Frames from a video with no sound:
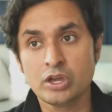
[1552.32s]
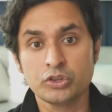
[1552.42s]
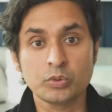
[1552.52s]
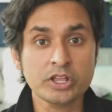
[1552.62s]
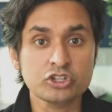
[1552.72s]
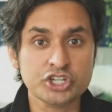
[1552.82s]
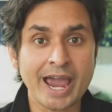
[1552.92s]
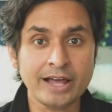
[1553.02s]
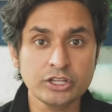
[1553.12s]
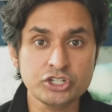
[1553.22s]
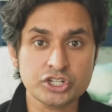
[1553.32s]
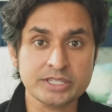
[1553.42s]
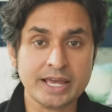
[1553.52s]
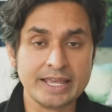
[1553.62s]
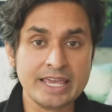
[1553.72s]
The real challenge is
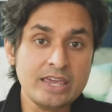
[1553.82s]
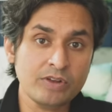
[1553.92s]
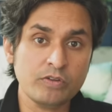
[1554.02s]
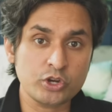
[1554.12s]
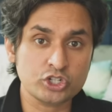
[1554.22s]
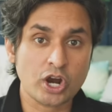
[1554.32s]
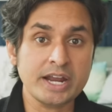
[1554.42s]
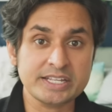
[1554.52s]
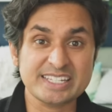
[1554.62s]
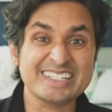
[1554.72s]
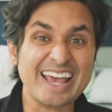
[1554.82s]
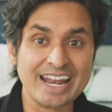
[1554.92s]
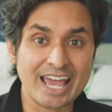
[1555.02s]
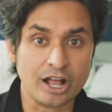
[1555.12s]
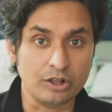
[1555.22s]
that even if we try to set
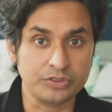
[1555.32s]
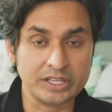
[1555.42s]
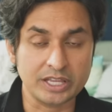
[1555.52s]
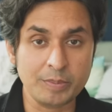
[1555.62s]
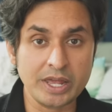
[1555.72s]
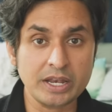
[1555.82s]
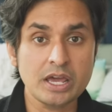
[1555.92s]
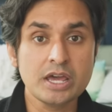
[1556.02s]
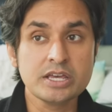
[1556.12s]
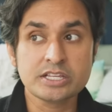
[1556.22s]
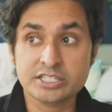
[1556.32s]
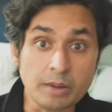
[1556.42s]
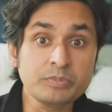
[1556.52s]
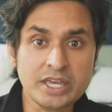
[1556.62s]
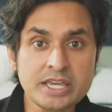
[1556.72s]
a healthy limit,
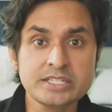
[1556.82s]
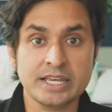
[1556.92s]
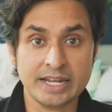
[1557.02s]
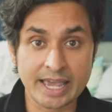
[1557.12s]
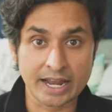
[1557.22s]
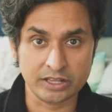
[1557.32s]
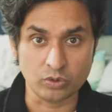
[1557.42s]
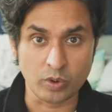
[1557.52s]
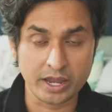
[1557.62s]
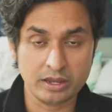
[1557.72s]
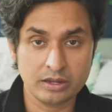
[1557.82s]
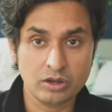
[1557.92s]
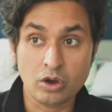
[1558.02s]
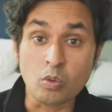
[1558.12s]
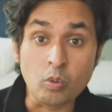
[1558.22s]
something is going to get in the way.
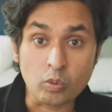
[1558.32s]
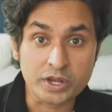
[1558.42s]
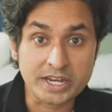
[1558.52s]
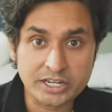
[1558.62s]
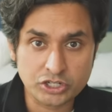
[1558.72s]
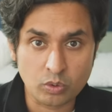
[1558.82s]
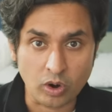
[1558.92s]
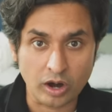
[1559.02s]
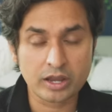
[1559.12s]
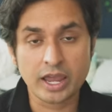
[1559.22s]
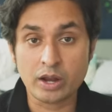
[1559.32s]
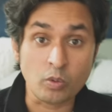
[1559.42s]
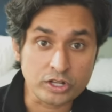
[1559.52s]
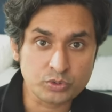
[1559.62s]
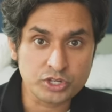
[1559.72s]
We need to work. And
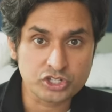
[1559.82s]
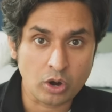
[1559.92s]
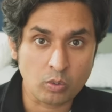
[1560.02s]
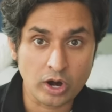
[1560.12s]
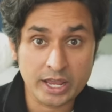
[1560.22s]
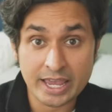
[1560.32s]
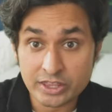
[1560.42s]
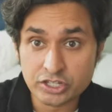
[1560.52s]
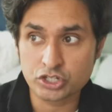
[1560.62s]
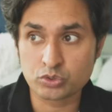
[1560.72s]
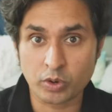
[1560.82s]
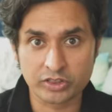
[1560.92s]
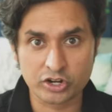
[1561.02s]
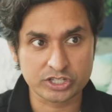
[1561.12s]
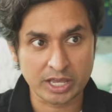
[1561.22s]
once we start working, this is where
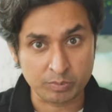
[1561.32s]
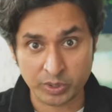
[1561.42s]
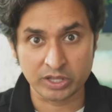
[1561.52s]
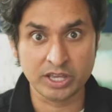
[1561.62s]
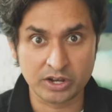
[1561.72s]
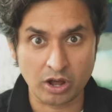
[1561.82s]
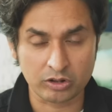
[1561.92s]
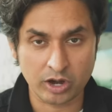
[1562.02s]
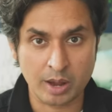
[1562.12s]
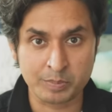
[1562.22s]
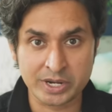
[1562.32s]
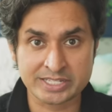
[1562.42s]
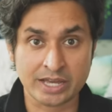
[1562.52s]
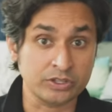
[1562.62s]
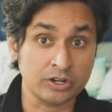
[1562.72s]
there's like billion dollar companies
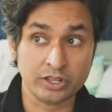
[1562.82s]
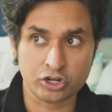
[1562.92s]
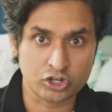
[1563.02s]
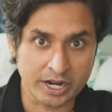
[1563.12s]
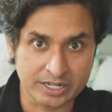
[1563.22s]
out there that are trying